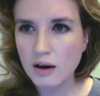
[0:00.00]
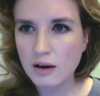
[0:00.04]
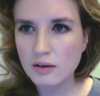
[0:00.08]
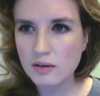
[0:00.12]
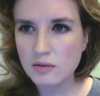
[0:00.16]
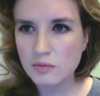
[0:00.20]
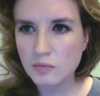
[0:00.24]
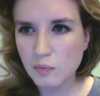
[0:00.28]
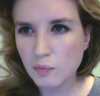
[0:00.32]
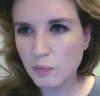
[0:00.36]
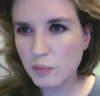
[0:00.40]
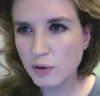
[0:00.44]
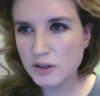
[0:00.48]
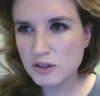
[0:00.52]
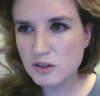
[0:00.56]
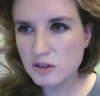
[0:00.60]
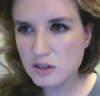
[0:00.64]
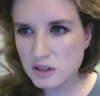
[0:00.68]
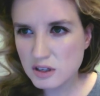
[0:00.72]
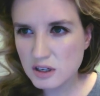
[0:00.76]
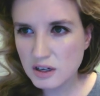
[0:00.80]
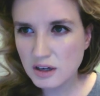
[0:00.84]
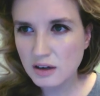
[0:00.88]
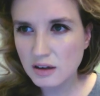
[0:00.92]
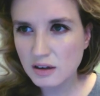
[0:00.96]
But
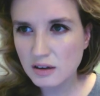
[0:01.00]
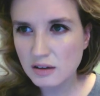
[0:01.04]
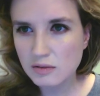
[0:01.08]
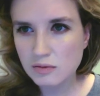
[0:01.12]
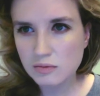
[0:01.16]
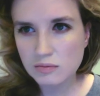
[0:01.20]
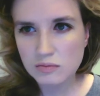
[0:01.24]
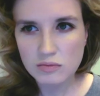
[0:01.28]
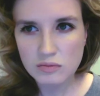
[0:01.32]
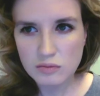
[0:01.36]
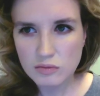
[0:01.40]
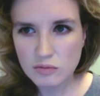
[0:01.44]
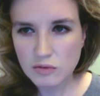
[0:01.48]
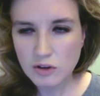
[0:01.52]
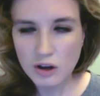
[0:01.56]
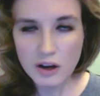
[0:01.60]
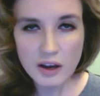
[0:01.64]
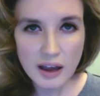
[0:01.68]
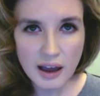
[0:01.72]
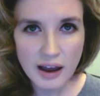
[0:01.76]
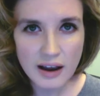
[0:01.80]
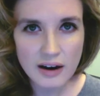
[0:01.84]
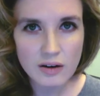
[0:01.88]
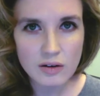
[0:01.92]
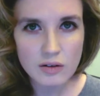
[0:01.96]
still,
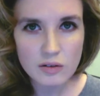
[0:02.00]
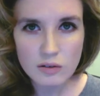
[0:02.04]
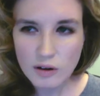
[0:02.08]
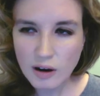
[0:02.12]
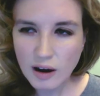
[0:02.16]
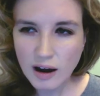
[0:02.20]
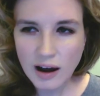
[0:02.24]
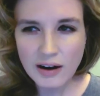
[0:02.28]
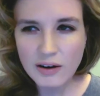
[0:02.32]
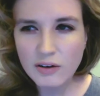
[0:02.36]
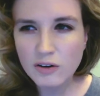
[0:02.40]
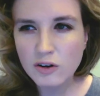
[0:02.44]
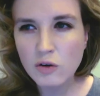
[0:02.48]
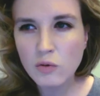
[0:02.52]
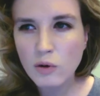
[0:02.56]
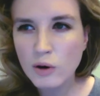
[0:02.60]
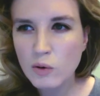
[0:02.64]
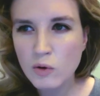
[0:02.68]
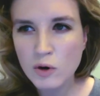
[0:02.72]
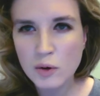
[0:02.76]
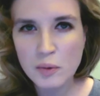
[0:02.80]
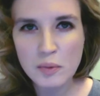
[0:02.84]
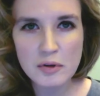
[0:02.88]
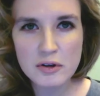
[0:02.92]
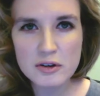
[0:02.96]
again, I don't know why
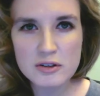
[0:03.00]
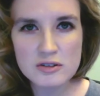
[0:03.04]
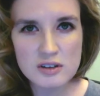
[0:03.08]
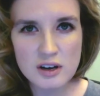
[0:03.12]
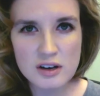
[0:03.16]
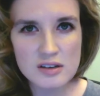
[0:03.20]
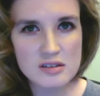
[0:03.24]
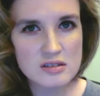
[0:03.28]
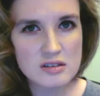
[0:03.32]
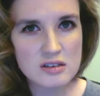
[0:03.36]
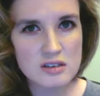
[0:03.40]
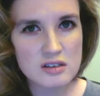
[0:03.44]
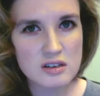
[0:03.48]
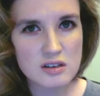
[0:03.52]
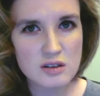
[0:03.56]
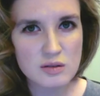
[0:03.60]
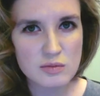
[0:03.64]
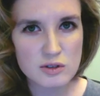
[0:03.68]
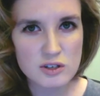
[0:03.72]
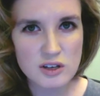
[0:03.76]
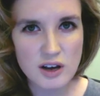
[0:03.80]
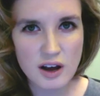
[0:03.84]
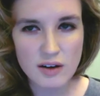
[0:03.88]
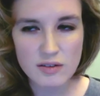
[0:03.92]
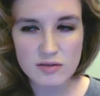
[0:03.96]
Warner Brothers does this to
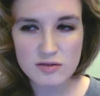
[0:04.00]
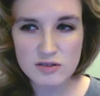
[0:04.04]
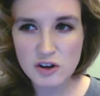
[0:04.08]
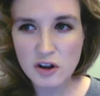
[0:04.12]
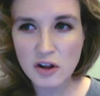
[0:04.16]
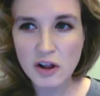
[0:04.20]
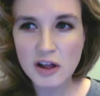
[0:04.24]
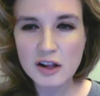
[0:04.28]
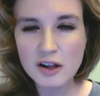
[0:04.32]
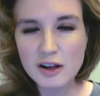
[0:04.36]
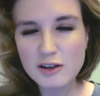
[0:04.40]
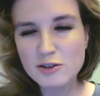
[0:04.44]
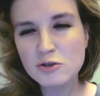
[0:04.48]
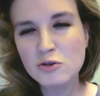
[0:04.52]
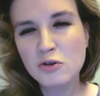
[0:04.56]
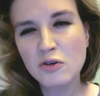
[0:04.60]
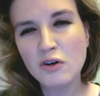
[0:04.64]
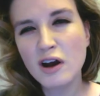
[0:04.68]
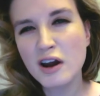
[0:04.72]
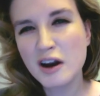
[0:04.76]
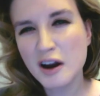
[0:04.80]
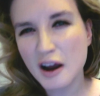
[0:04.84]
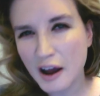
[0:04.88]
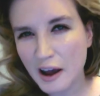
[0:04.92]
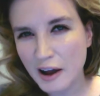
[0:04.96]
themselves. They're like, let's
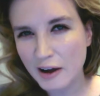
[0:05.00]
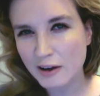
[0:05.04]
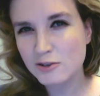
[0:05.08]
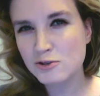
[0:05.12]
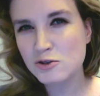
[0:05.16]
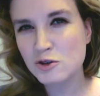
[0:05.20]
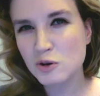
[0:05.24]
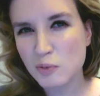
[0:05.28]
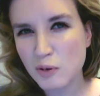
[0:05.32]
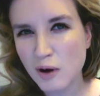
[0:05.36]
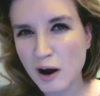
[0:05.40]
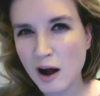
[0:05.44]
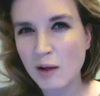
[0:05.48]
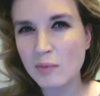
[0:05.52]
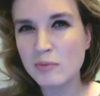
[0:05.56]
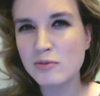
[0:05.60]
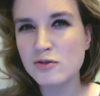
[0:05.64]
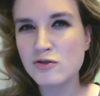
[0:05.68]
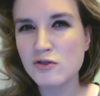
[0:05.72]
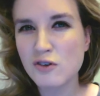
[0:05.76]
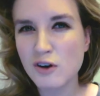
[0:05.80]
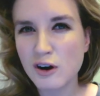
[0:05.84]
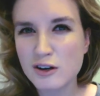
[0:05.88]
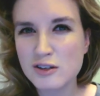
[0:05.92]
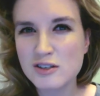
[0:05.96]
create extra problems
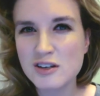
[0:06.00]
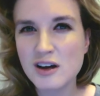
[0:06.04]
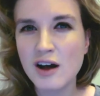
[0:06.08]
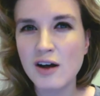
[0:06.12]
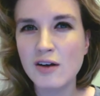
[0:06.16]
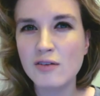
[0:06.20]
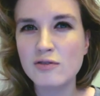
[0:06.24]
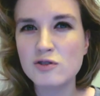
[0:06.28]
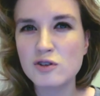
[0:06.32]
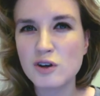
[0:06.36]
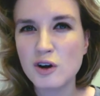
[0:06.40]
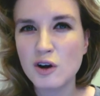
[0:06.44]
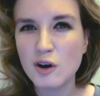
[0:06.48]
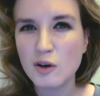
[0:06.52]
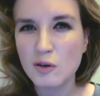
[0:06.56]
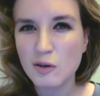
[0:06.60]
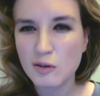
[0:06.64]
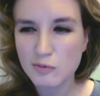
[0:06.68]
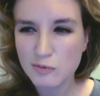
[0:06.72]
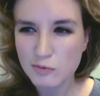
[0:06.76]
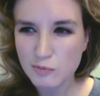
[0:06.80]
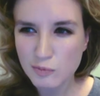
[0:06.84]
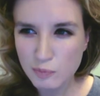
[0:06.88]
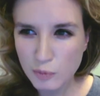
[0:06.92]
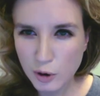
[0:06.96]
for ourselves
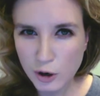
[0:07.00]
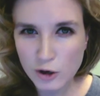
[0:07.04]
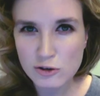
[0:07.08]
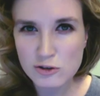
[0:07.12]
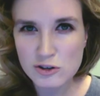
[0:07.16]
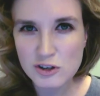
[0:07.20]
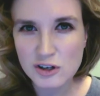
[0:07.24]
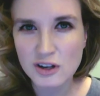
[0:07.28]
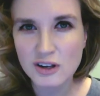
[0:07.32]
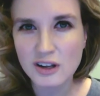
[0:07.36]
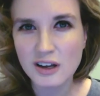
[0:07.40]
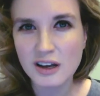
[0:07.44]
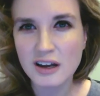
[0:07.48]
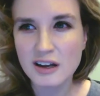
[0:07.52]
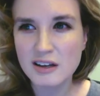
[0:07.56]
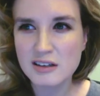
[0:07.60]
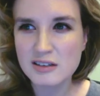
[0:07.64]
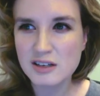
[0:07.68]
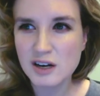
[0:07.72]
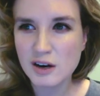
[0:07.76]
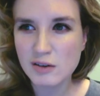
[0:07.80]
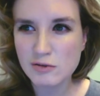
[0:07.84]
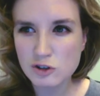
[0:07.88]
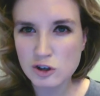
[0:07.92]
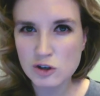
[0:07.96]
personally
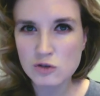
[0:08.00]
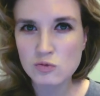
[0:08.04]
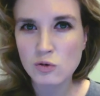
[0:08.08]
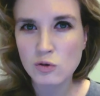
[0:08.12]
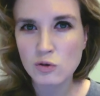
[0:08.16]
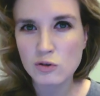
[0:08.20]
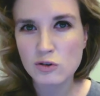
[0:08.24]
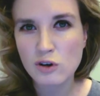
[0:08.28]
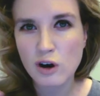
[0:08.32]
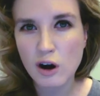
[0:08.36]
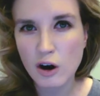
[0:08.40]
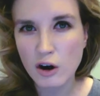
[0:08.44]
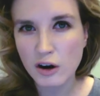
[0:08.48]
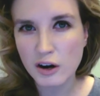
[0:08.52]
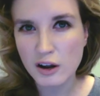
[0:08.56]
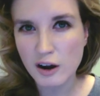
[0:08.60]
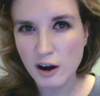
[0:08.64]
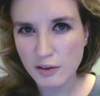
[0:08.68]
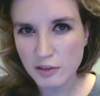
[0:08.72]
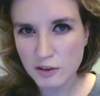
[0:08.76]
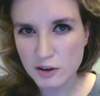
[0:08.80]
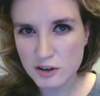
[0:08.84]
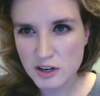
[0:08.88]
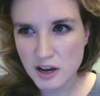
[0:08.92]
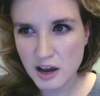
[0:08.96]
instead of just what's already
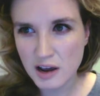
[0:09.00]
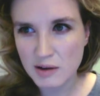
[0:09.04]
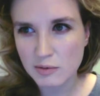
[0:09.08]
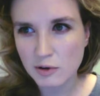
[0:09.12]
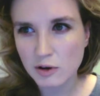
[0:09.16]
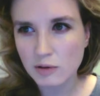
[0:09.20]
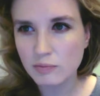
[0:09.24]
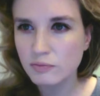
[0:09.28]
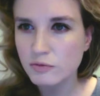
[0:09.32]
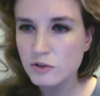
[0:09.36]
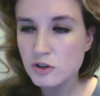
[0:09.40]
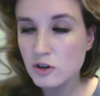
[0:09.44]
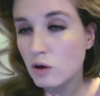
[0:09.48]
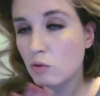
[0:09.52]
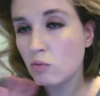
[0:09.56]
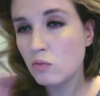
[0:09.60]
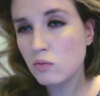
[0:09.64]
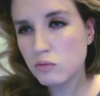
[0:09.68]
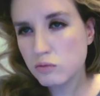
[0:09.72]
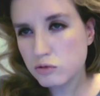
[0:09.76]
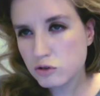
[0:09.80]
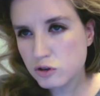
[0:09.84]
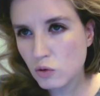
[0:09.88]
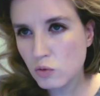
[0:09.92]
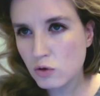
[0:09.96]
on the table. So
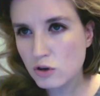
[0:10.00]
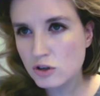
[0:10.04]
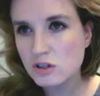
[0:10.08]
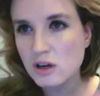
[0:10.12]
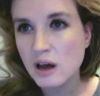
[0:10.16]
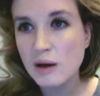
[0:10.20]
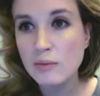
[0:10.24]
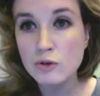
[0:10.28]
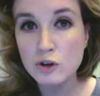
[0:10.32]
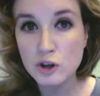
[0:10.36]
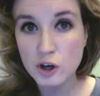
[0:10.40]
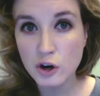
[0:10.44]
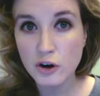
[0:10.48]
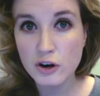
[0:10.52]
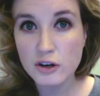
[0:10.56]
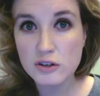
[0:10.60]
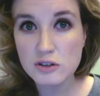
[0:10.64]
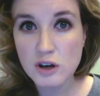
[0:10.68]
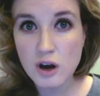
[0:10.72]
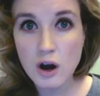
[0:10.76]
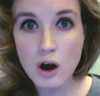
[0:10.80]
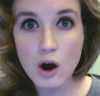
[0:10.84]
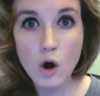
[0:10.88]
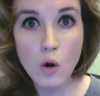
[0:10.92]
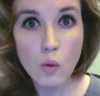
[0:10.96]
we'll see. I'm curious.
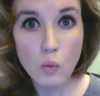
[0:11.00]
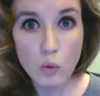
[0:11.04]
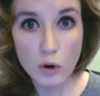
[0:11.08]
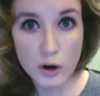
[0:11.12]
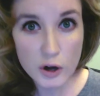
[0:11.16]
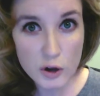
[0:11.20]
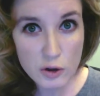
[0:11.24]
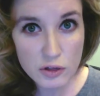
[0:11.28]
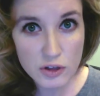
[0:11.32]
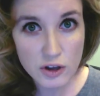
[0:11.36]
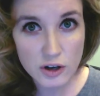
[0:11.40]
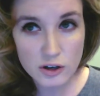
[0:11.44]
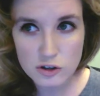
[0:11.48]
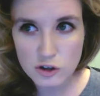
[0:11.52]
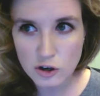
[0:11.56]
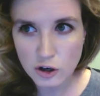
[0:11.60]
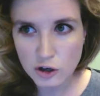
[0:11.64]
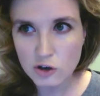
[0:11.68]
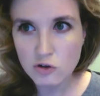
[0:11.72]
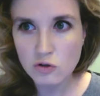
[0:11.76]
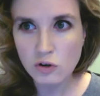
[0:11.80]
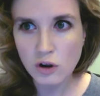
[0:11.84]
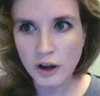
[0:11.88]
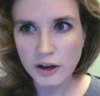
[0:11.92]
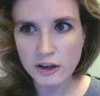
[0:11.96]
What do you think? Are
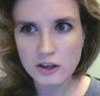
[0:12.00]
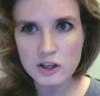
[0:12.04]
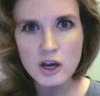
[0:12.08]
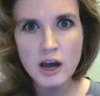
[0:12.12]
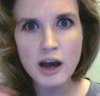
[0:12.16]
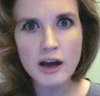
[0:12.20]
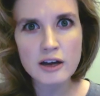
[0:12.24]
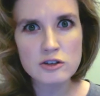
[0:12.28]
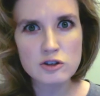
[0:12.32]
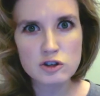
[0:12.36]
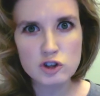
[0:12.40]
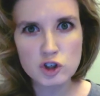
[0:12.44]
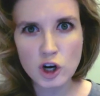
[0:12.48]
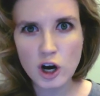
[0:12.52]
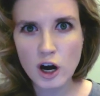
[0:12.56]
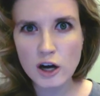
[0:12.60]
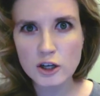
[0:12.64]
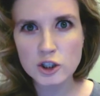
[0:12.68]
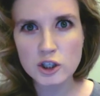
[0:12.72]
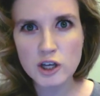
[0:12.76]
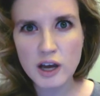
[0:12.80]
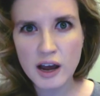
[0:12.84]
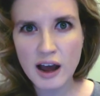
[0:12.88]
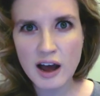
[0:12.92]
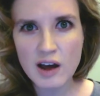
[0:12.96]
you like, yes,
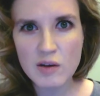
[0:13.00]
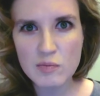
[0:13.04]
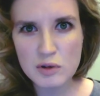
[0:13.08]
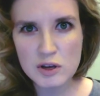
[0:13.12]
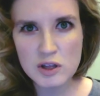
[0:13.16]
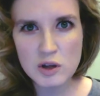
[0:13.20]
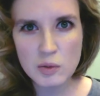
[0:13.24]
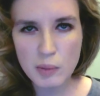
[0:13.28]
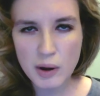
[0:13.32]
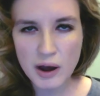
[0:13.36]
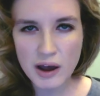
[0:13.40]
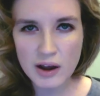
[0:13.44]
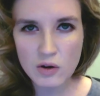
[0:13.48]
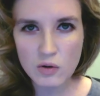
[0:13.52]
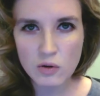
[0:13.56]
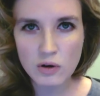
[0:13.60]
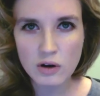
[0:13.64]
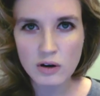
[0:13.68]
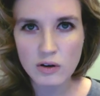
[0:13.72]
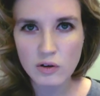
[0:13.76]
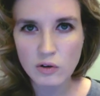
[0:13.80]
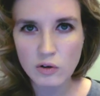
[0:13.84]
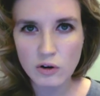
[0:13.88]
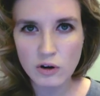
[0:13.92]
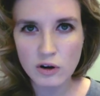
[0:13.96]
Josh Gad, be the Penguin?
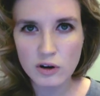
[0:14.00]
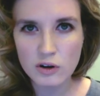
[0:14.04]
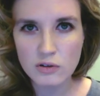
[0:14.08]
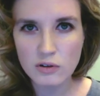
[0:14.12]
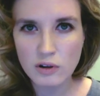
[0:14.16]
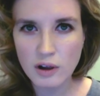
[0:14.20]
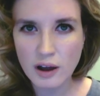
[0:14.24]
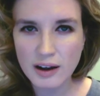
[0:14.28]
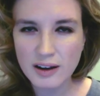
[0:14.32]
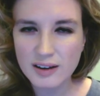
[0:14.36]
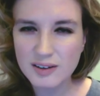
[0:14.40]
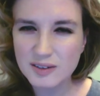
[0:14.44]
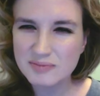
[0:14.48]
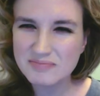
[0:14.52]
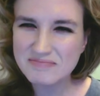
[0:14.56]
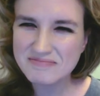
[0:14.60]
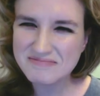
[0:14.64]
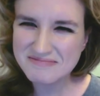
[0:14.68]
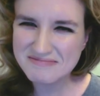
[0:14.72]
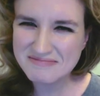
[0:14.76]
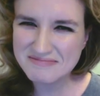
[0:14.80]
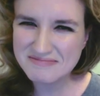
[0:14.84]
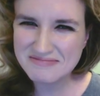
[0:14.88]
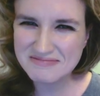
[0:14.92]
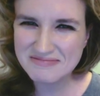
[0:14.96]
Or are you like,
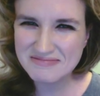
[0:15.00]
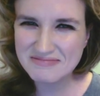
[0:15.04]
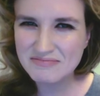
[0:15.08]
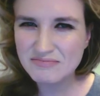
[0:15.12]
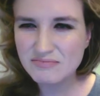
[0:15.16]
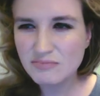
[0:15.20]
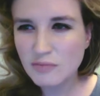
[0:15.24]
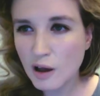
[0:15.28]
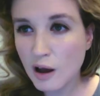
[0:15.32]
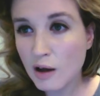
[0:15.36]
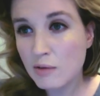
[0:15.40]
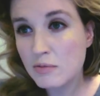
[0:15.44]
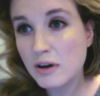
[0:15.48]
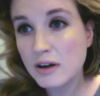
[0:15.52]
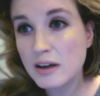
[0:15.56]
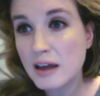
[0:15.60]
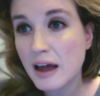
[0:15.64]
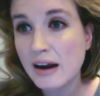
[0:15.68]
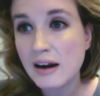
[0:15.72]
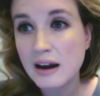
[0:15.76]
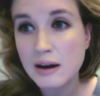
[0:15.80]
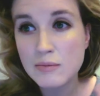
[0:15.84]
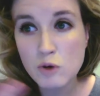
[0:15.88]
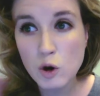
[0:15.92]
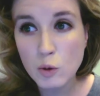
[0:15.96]
I mean,
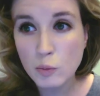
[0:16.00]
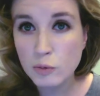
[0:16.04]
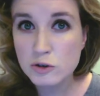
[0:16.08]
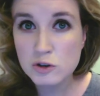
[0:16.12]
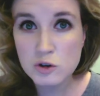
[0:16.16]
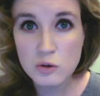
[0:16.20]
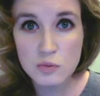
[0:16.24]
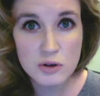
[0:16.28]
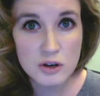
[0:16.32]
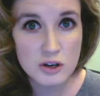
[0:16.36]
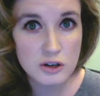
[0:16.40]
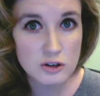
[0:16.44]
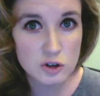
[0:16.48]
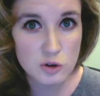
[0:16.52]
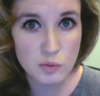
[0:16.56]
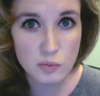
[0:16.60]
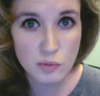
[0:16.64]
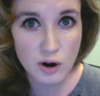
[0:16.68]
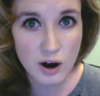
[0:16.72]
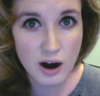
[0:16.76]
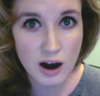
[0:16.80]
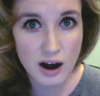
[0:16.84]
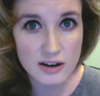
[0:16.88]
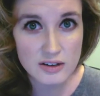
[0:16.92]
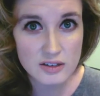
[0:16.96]
again, I'm open to being
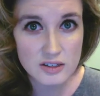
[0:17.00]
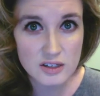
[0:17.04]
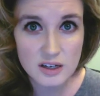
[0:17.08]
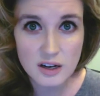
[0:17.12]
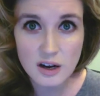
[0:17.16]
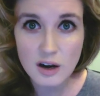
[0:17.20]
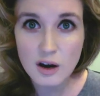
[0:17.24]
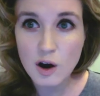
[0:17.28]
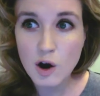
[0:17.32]
surprised.